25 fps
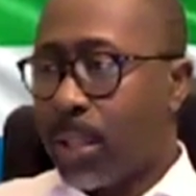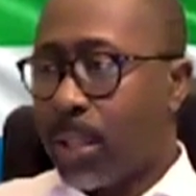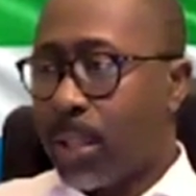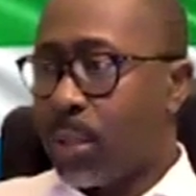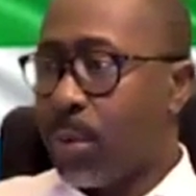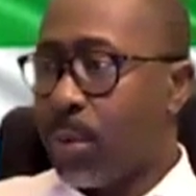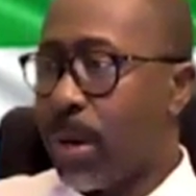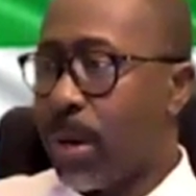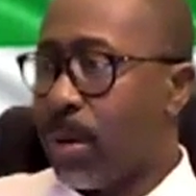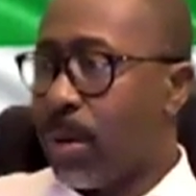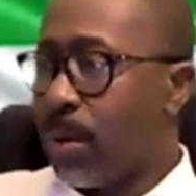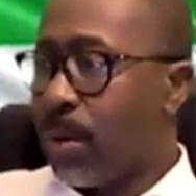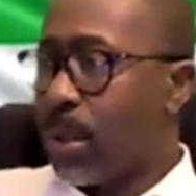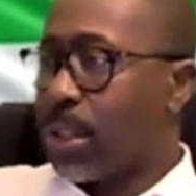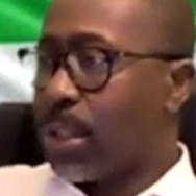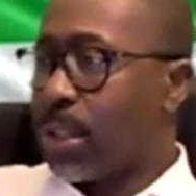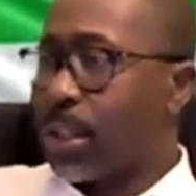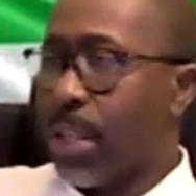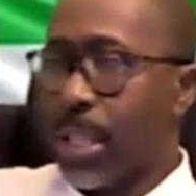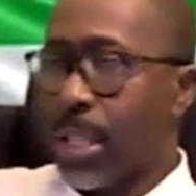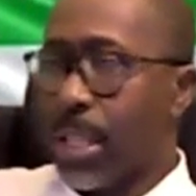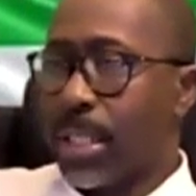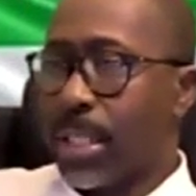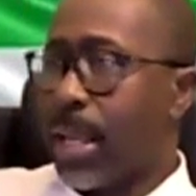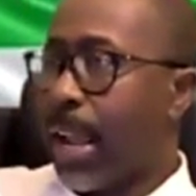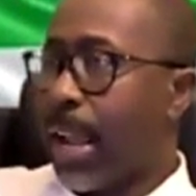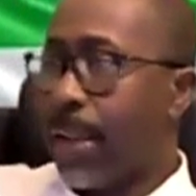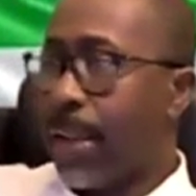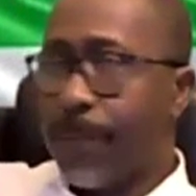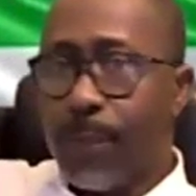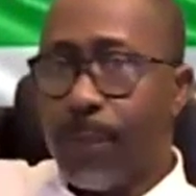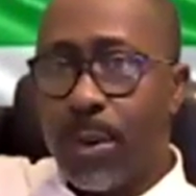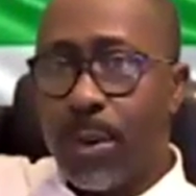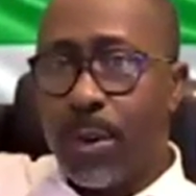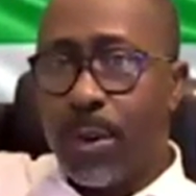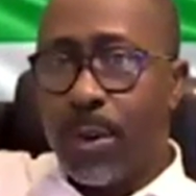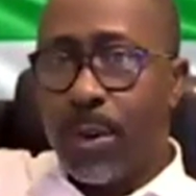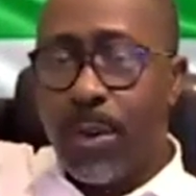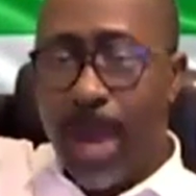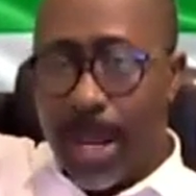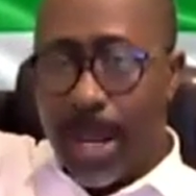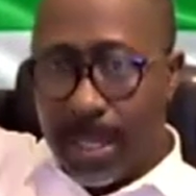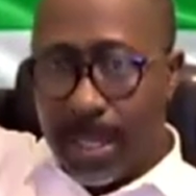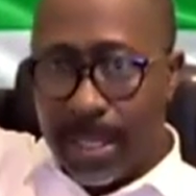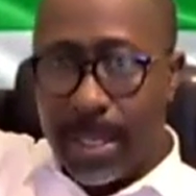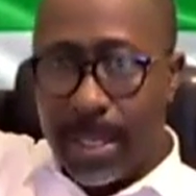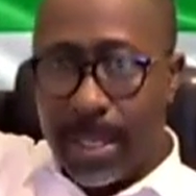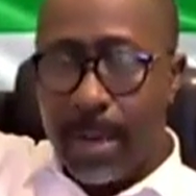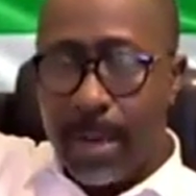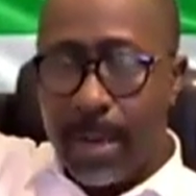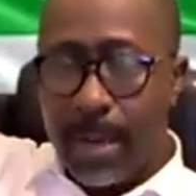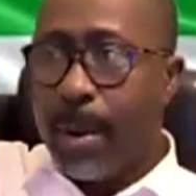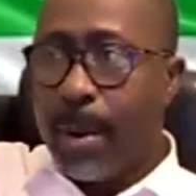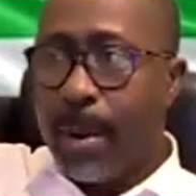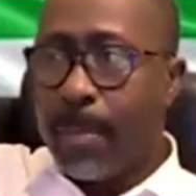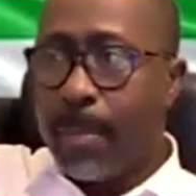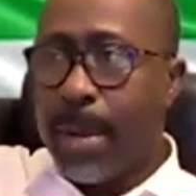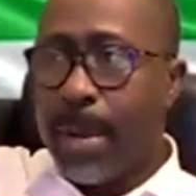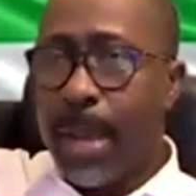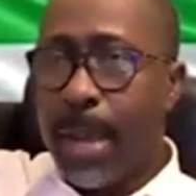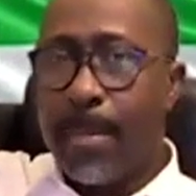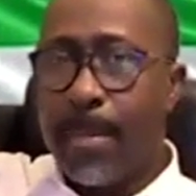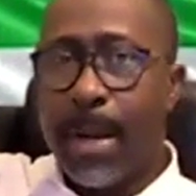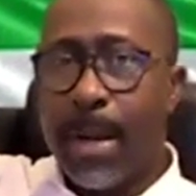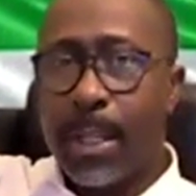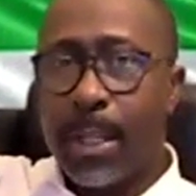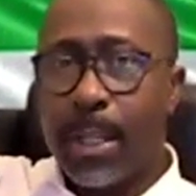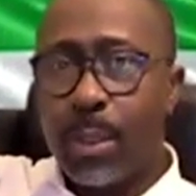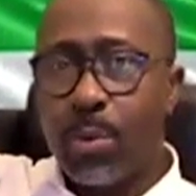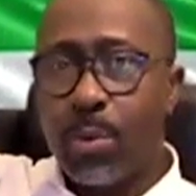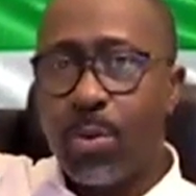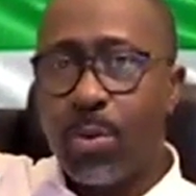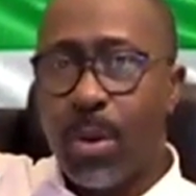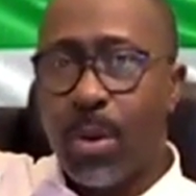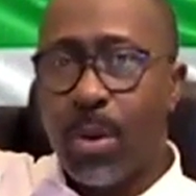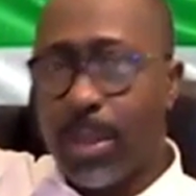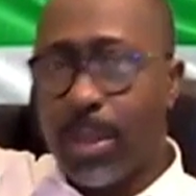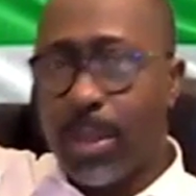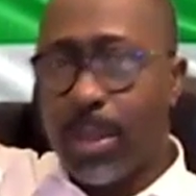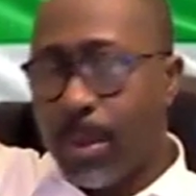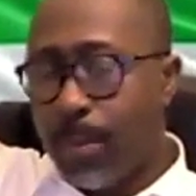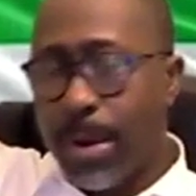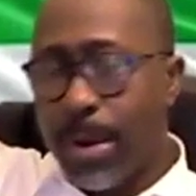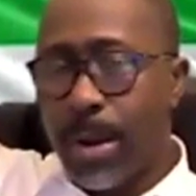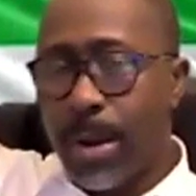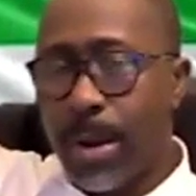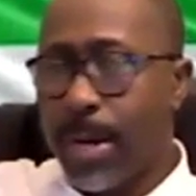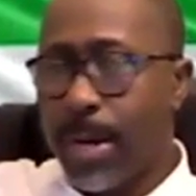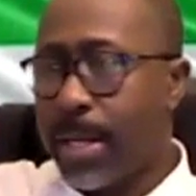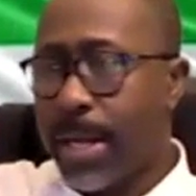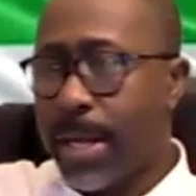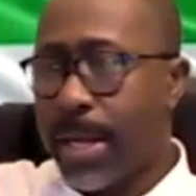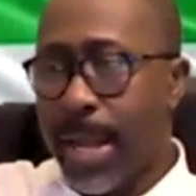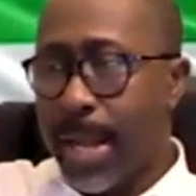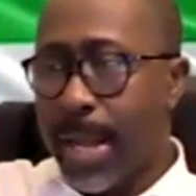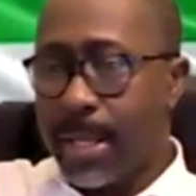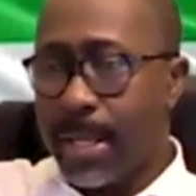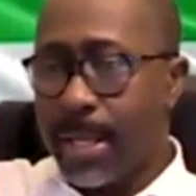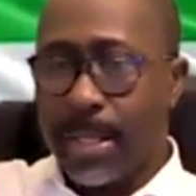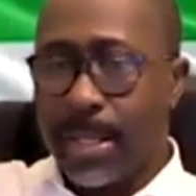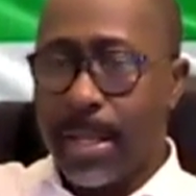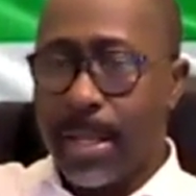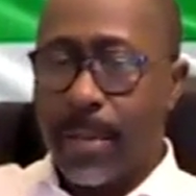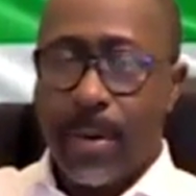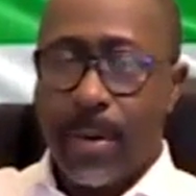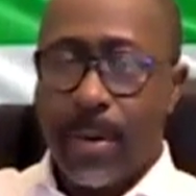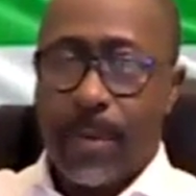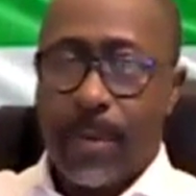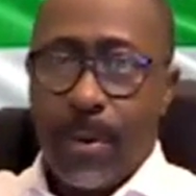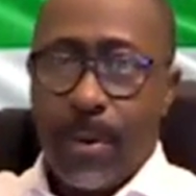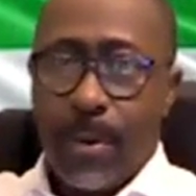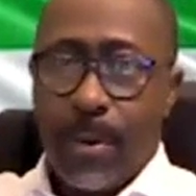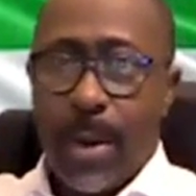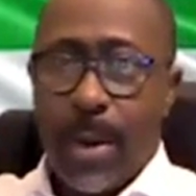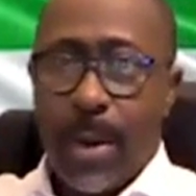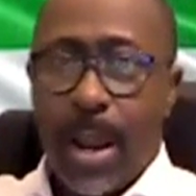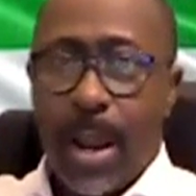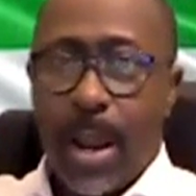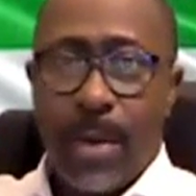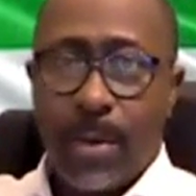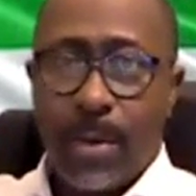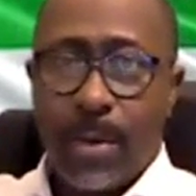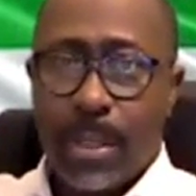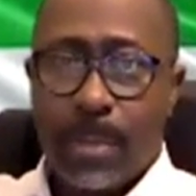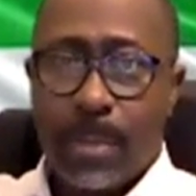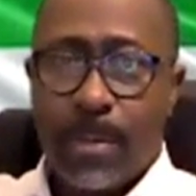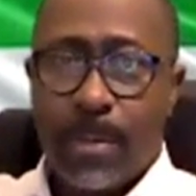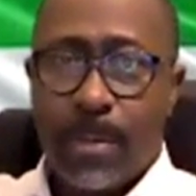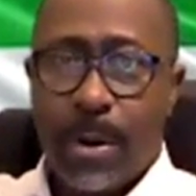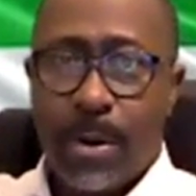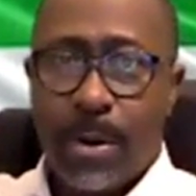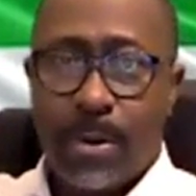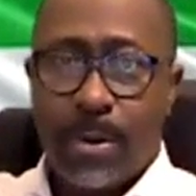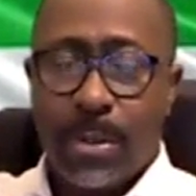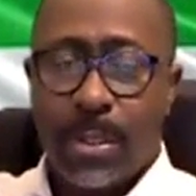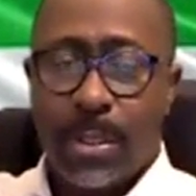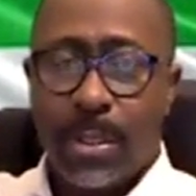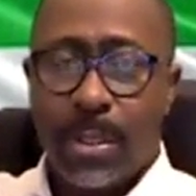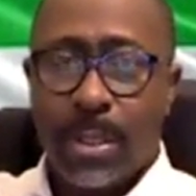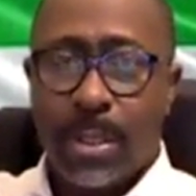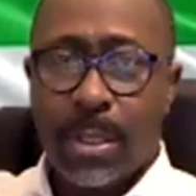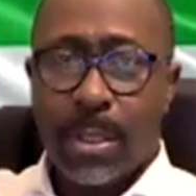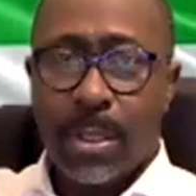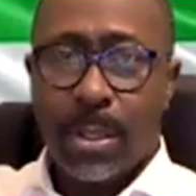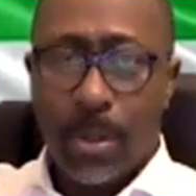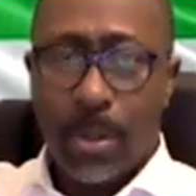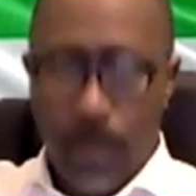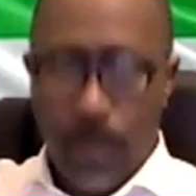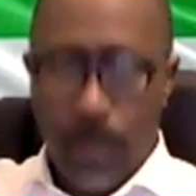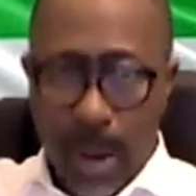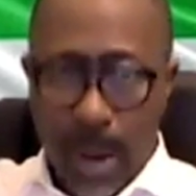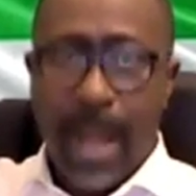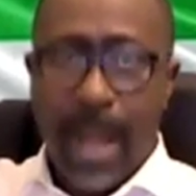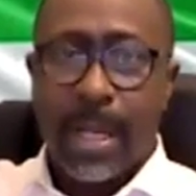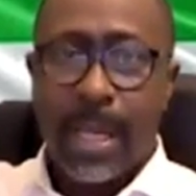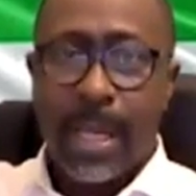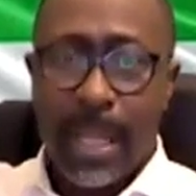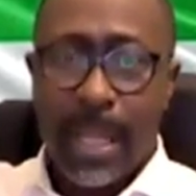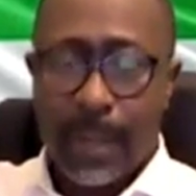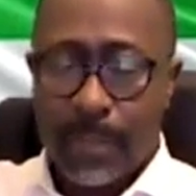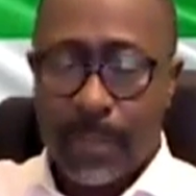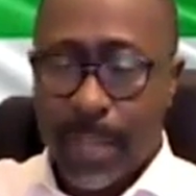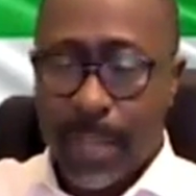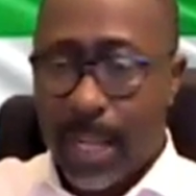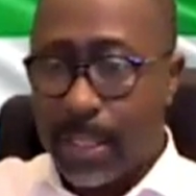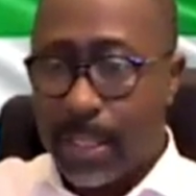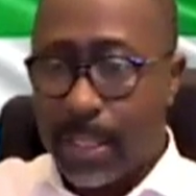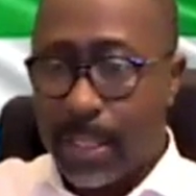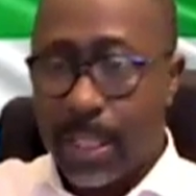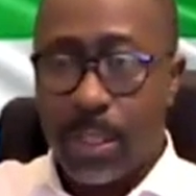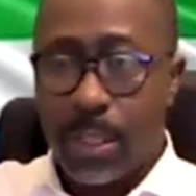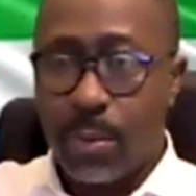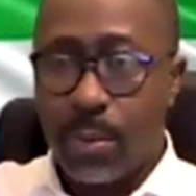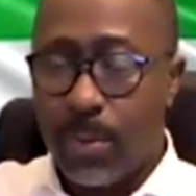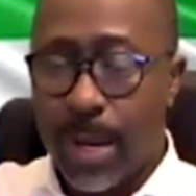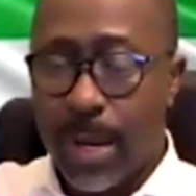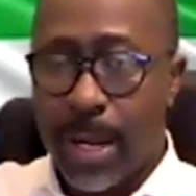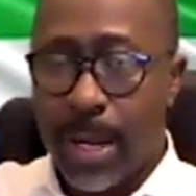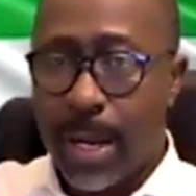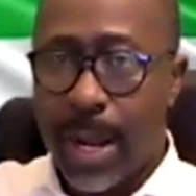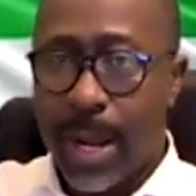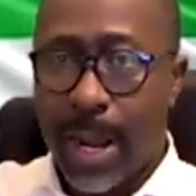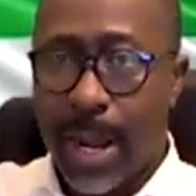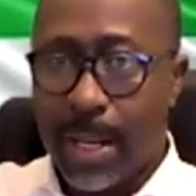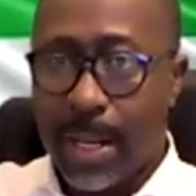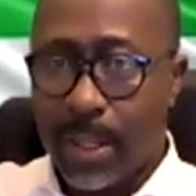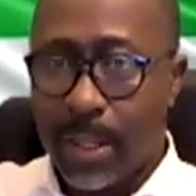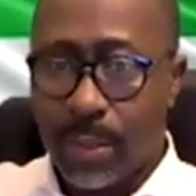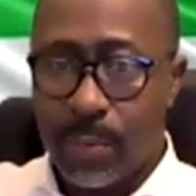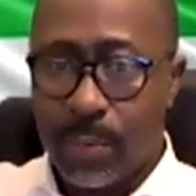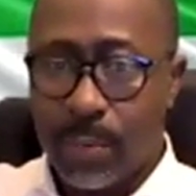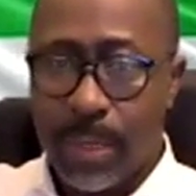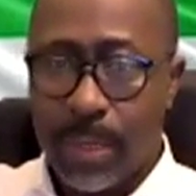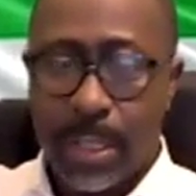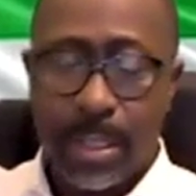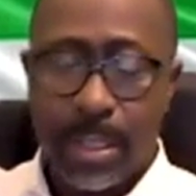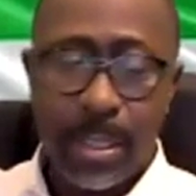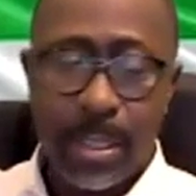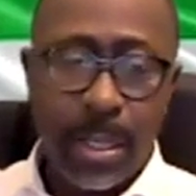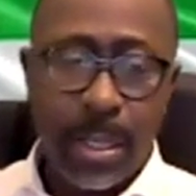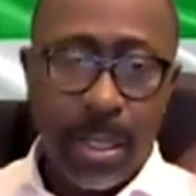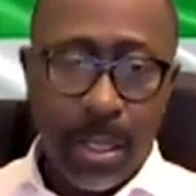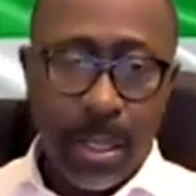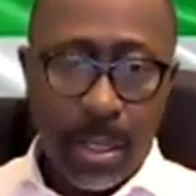And train was just like few yards away, probably about 200 or 300 yards away from where I was born, where I live, 32A Guard Street.